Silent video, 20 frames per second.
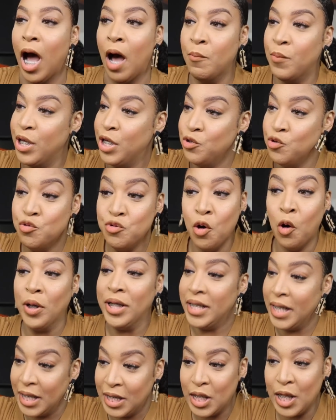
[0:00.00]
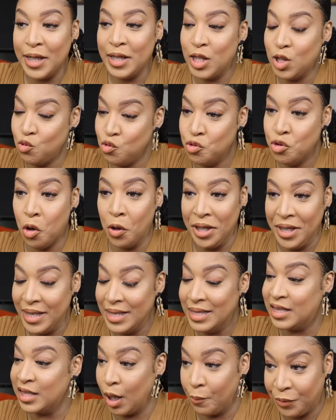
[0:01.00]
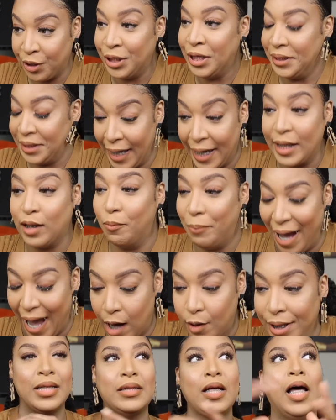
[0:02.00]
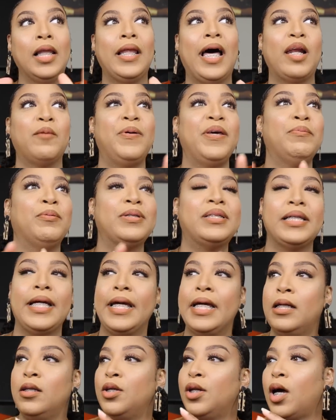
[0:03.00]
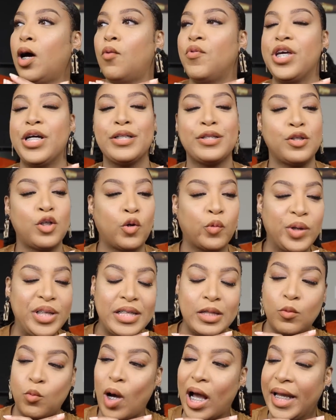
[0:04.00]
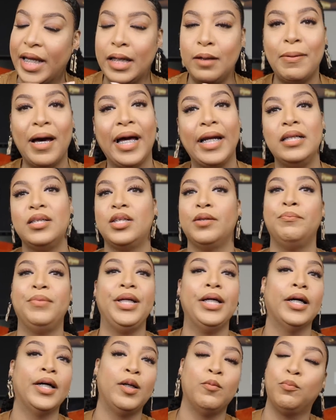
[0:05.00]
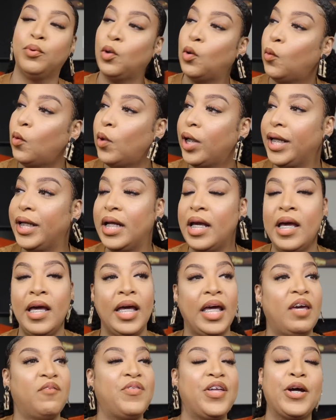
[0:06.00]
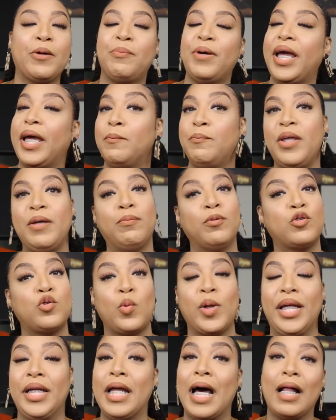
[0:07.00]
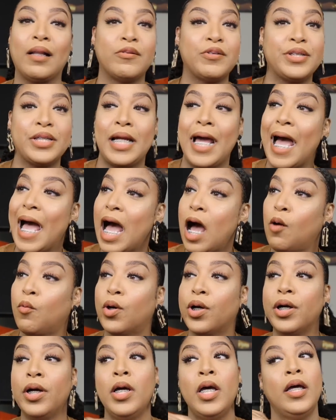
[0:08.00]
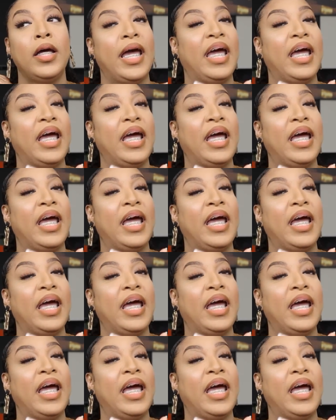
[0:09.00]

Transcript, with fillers: I mean, you know, it, it, you know, it is something to think about. I saw a lot of people saying, you know, there's no reason why anybody should be unemployed if they're paying people $20 an hour.